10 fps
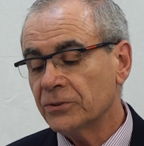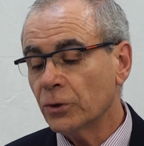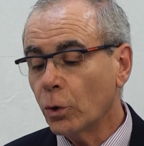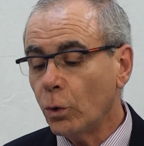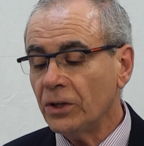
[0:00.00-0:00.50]

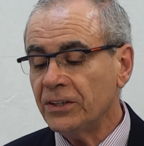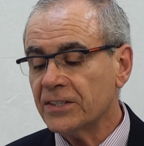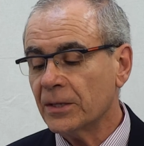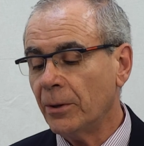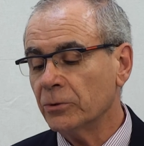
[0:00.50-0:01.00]
So
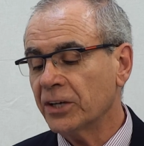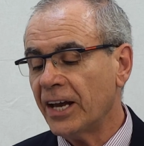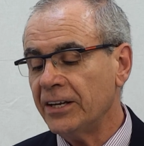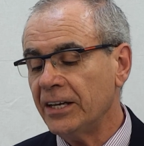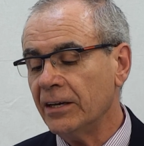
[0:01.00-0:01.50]
quality is about
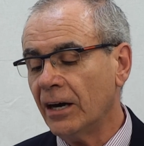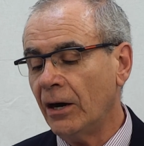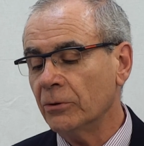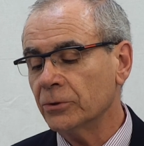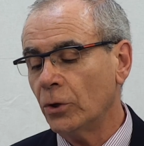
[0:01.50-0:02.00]
carrying
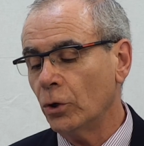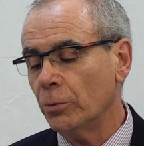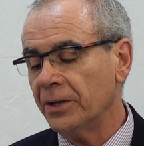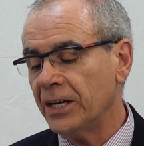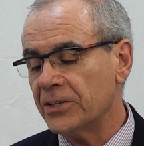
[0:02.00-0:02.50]
out all
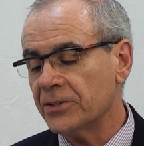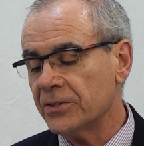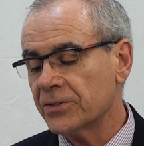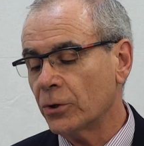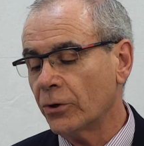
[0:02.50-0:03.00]

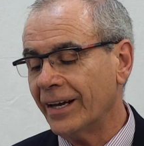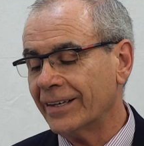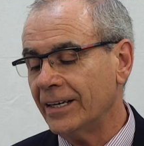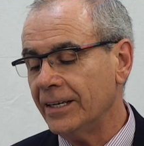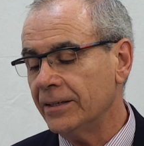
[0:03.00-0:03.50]
operations
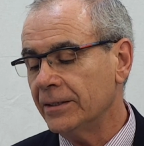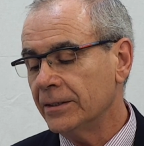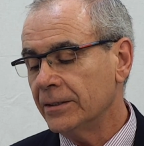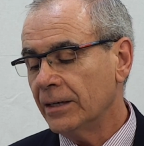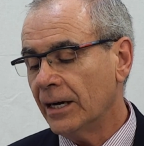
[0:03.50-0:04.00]
correctly
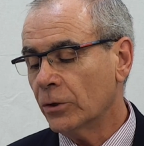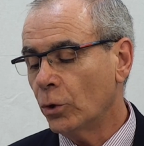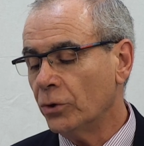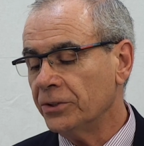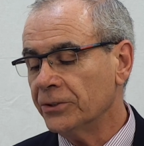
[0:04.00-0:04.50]

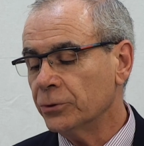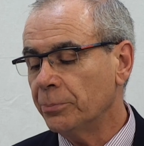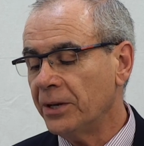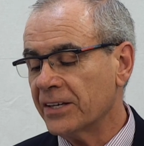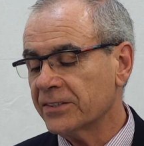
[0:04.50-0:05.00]
according
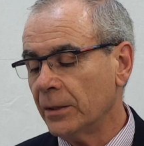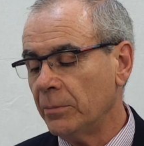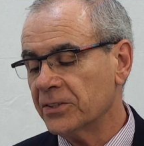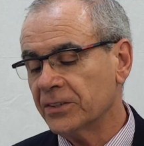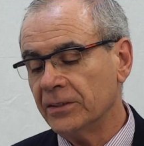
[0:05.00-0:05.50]
to
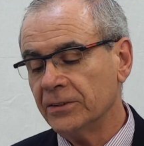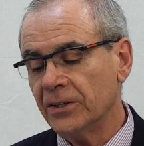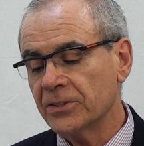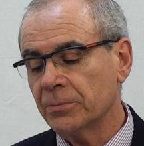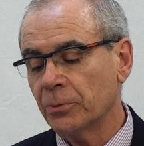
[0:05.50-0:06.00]
pre-established
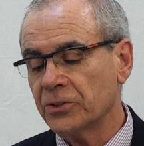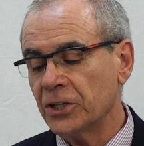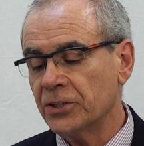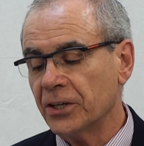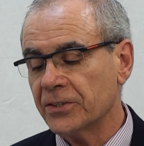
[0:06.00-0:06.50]
standards,
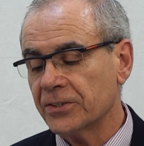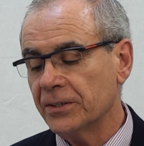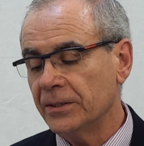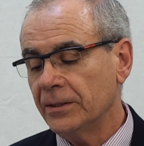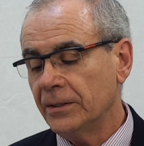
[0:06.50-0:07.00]
procedures.